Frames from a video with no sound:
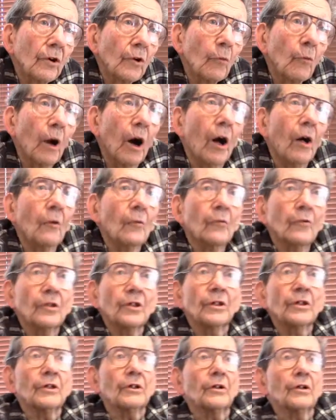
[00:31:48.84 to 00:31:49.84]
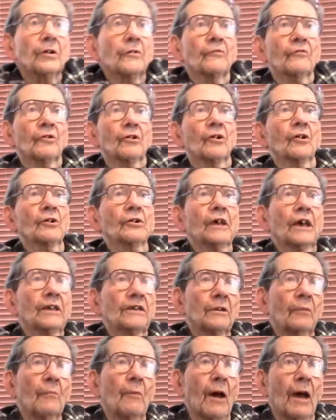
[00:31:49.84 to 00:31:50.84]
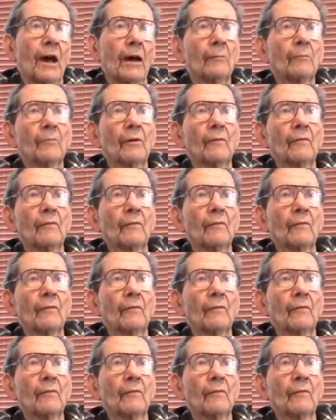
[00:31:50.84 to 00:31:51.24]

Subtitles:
Well, if you look at the map,